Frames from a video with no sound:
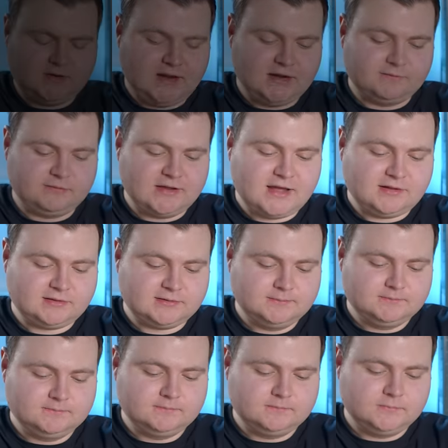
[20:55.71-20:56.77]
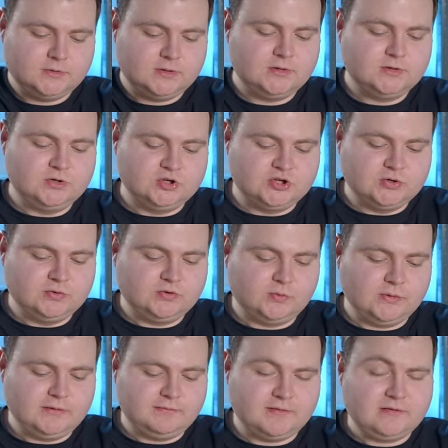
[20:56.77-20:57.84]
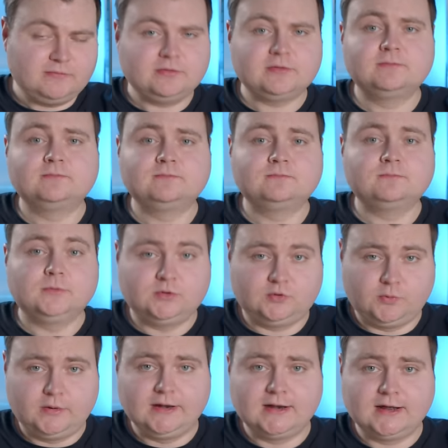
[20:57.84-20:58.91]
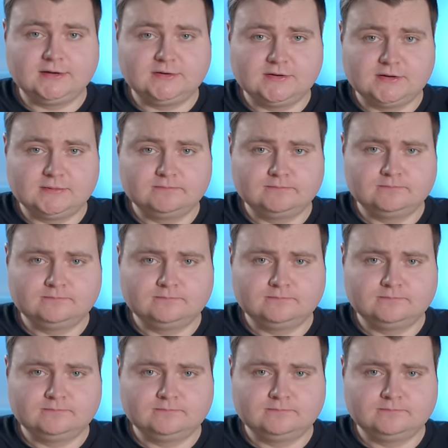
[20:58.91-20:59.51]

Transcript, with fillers: Date of death? June 25th, 2019.